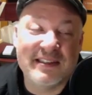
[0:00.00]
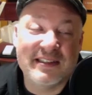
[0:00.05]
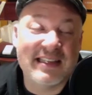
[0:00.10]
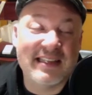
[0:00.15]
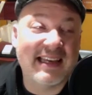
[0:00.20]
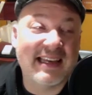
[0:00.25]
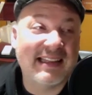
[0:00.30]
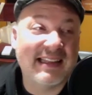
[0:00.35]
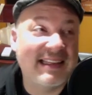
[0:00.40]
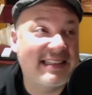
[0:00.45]

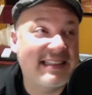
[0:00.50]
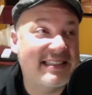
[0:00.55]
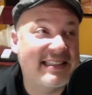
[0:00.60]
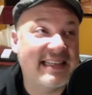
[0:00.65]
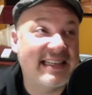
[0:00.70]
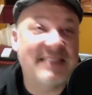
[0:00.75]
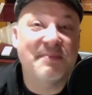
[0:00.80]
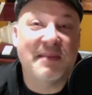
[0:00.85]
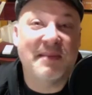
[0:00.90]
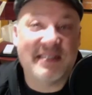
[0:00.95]
at least
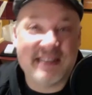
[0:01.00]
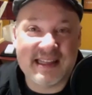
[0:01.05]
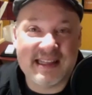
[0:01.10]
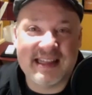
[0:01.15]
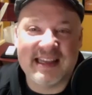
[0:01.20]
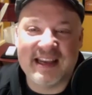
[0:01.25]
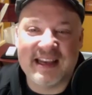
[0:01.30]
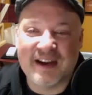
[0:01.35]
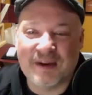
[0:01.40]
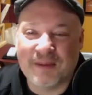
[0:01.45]
6 months of
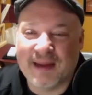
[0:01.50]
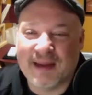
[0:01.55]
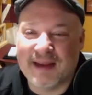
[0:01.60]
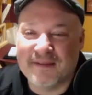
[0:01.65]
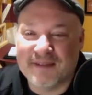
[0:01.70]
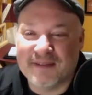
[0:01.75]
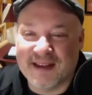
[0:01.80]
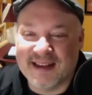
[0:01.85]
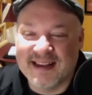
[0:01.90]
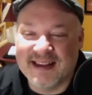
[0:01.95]
the year we
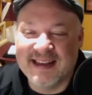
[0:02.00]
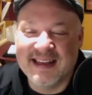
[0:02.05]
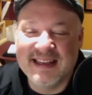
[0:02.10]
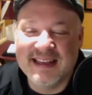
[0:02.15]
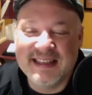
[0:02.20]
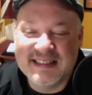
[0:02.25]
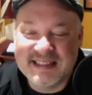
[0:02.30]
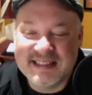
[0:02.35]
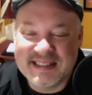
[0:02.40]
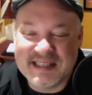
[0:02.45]
have
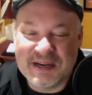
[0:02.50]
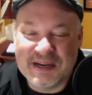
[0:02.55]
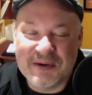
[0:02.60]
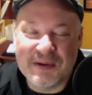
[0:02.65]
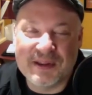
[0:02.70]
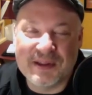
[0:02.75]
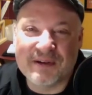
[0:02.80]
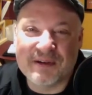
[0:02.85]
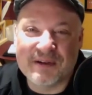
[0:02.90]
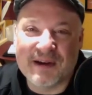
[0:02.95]
snow
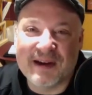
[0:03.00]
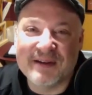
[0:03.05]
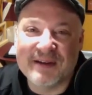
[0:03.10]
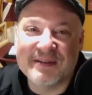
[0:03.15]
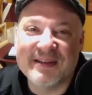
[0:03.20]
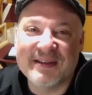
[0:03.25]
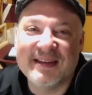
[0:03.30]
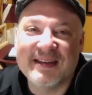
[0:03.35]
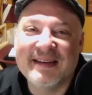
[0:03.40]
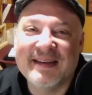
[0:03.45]
on the
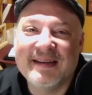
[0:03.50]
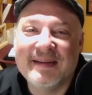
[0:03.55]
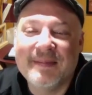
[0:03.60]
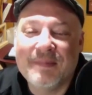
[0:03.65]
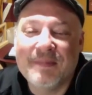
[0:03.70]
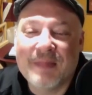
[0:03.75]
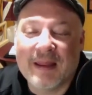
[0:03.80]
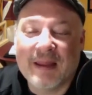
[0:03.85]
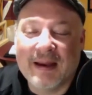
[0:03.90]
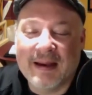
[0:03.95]
ground.
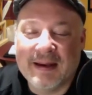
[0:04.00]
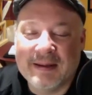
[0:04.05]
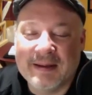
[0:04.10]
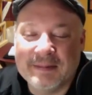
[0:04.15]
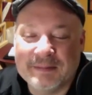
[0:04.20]
Yeah,